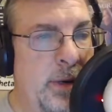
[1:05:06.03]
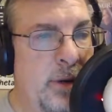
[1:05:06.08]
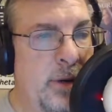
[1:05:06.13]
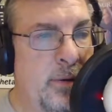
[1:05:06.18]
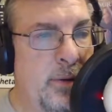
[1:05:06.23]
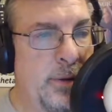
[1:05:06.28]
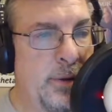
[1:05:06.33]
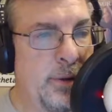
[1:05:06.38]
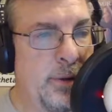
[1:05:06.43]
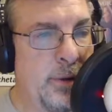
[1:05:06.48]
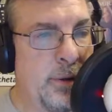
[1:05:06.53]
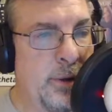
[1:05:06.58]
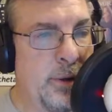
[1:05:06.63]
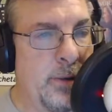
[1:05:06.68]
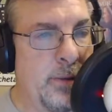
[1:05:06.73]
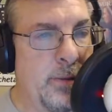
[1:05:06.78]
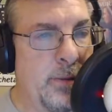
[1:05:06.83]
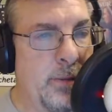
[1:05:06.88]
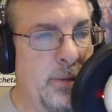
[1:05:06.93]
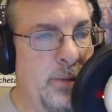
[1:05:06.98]
Christel
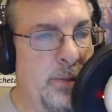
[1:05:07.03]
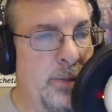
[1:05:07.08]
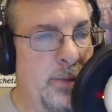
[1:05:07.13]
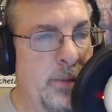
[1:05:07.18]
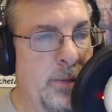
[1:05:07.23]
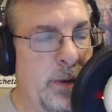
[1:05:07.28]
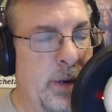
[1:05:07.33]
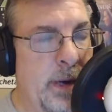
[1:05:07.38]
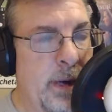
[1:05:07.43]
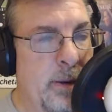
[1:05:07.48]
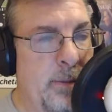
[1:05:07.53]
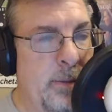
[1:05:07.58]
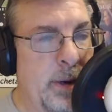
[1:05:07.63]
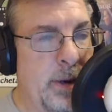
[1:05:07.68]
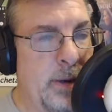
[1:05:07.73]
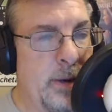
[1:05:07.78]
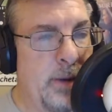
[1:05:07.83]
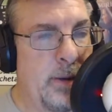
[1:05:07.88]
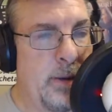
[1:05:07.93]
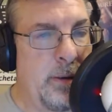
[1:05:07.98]
to
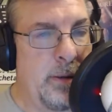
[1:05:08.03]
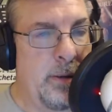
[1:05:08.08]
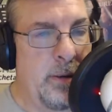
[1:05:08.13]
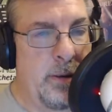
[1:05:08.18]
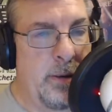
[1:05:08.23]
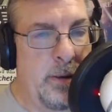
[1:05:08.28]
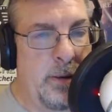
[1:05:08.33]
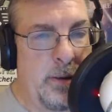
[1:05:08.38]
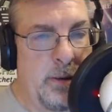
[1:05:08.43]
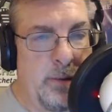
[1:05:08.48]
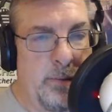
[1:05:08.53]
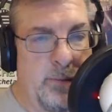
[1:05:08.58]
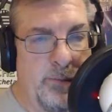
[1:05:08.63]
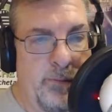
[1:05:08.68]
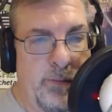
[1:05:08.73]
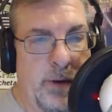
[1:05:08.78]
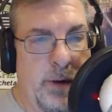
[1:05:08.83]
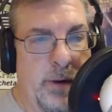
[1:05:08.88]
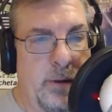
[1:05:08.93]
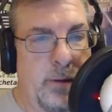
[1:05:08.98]
comment on the
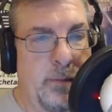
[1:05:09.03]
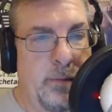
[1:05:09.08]
final.